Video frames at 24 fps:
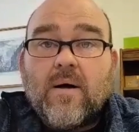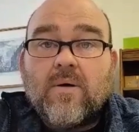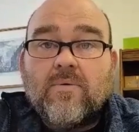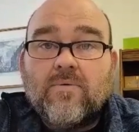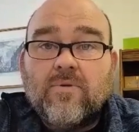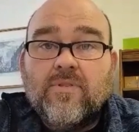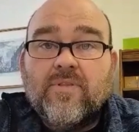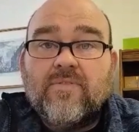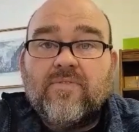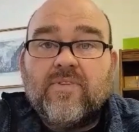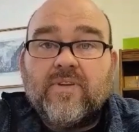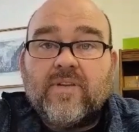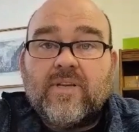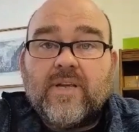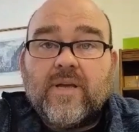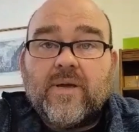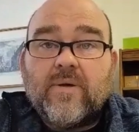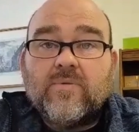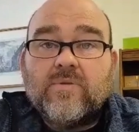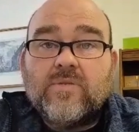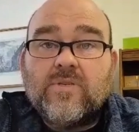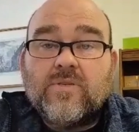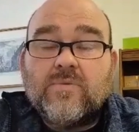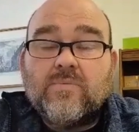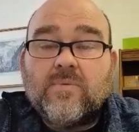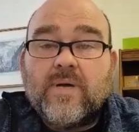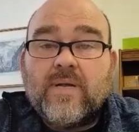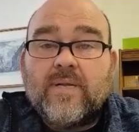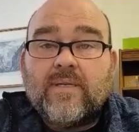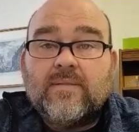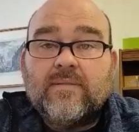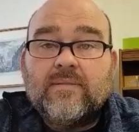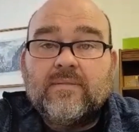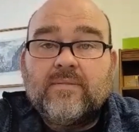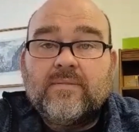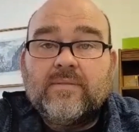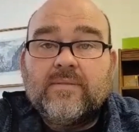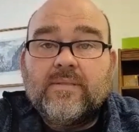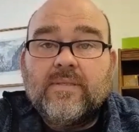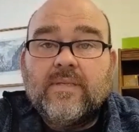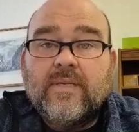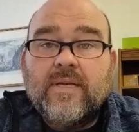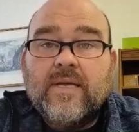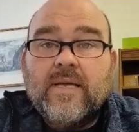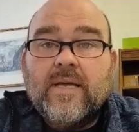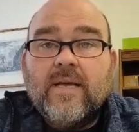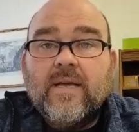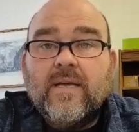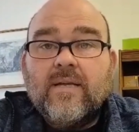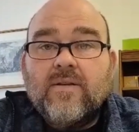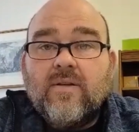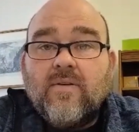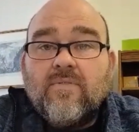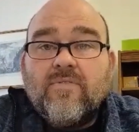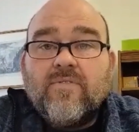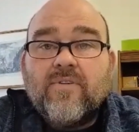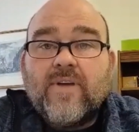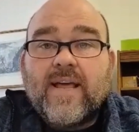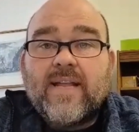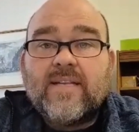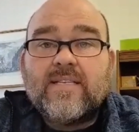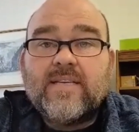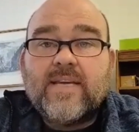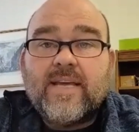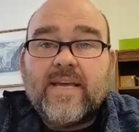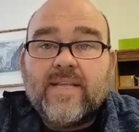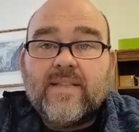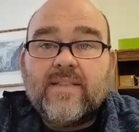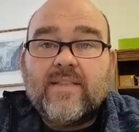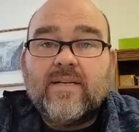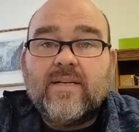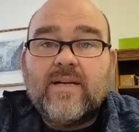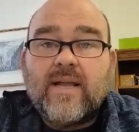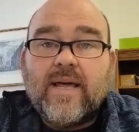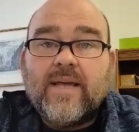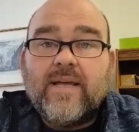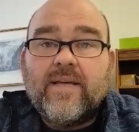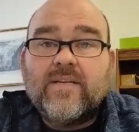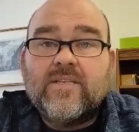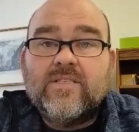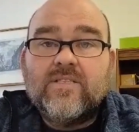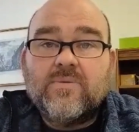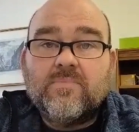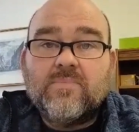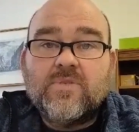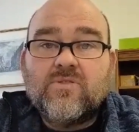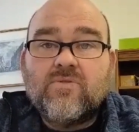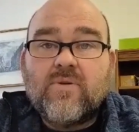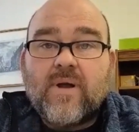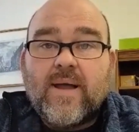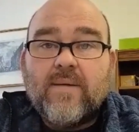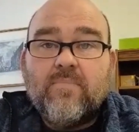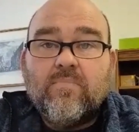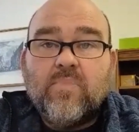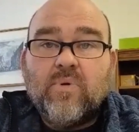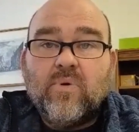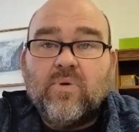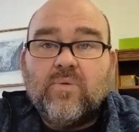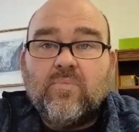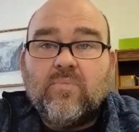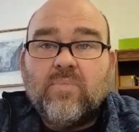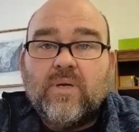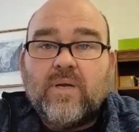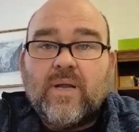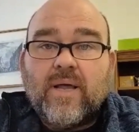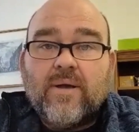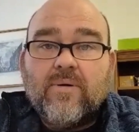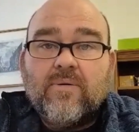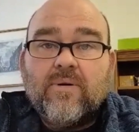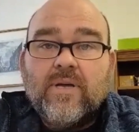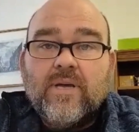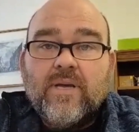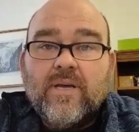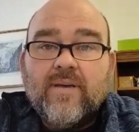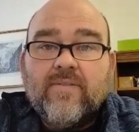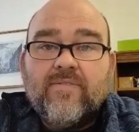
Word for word: our other videos as well. Don't forget to hit the like and subscribe button below